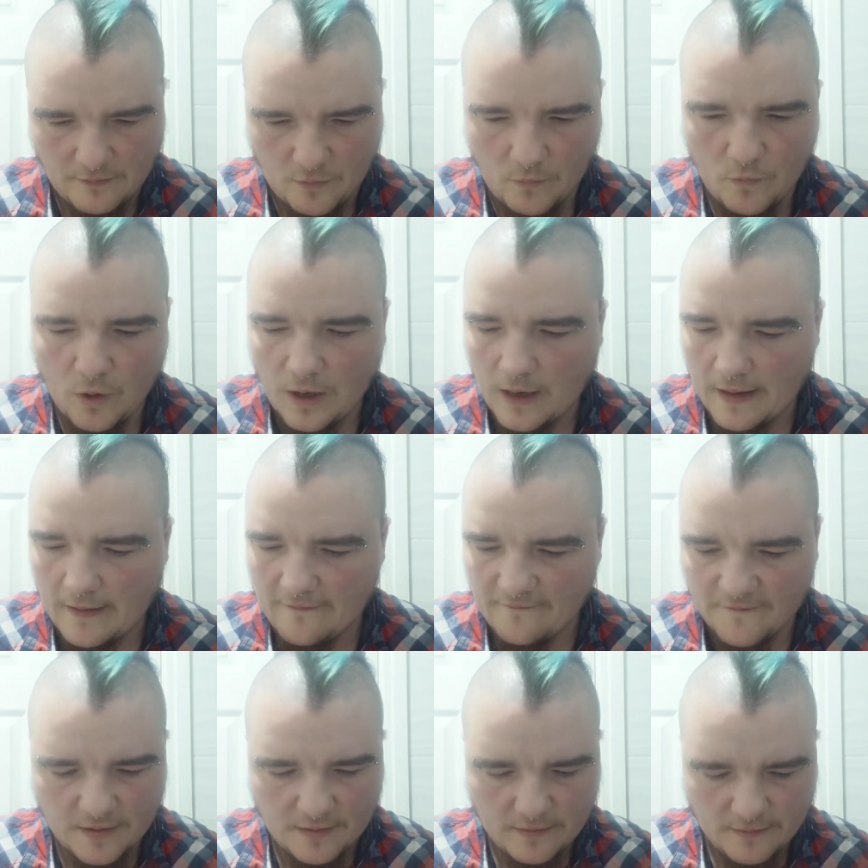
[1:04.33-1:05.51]
I've got one
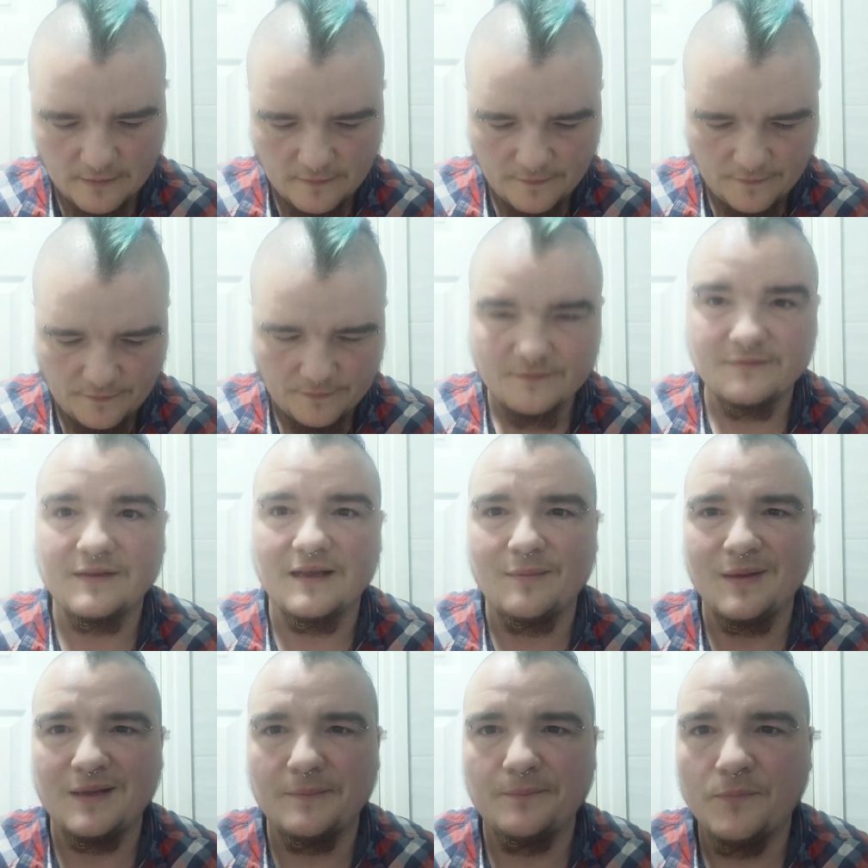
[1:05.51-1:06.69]
left.
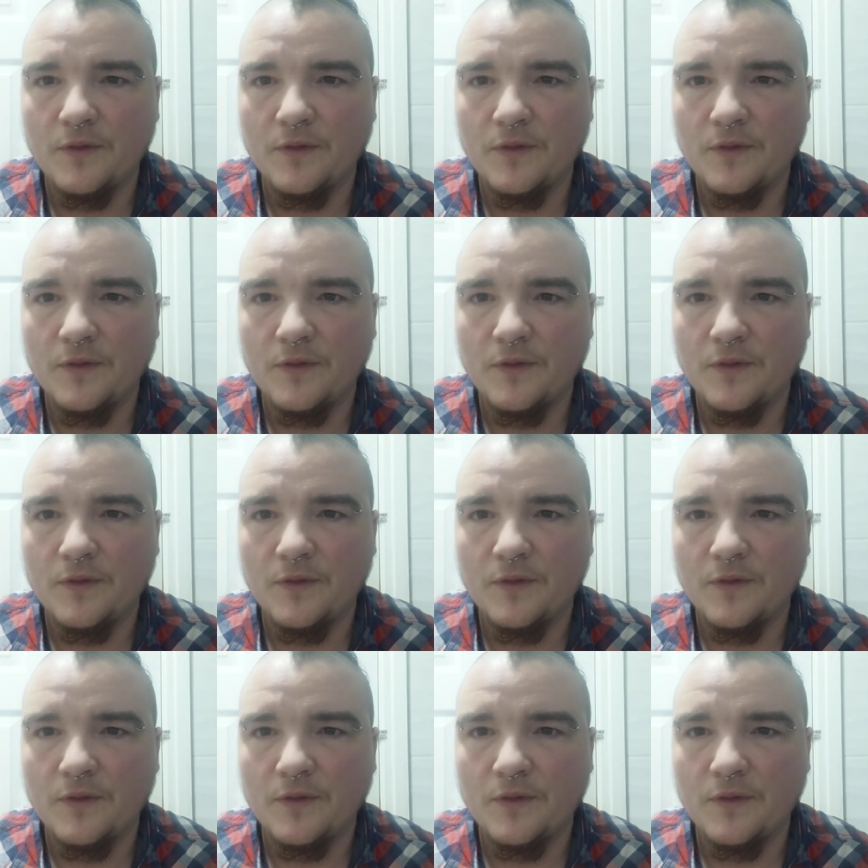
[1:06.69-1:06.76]
Damn it.